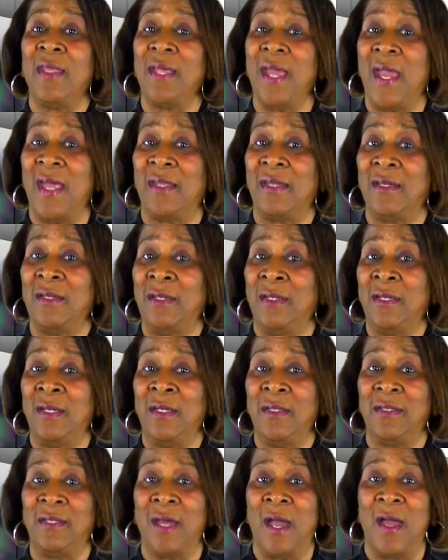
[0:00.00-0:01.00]
at
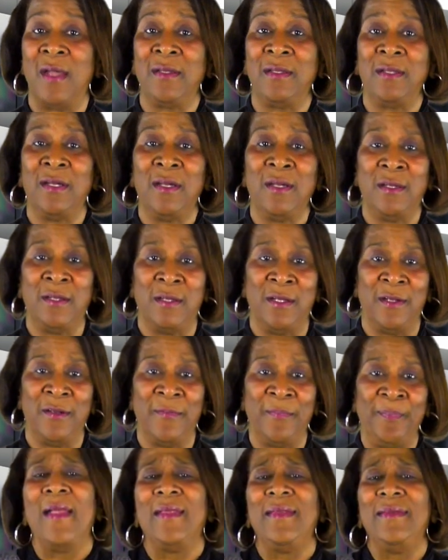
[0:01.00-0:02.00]
hud.gov
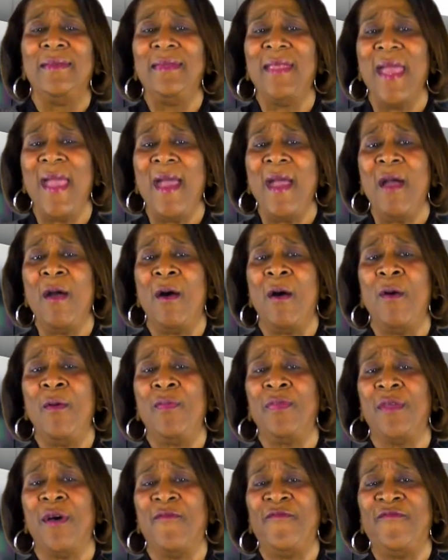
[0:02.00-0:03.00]
now
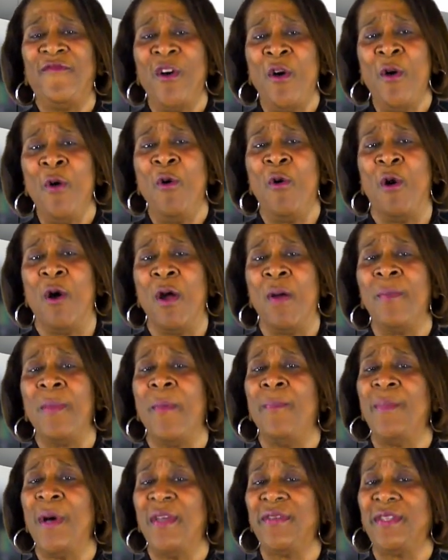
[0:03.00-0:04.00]
the form
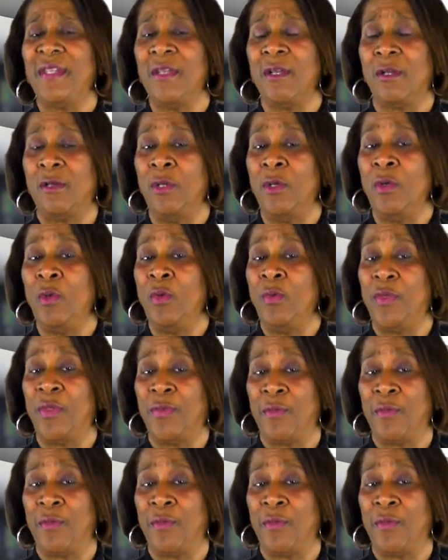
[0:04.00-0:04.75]
must include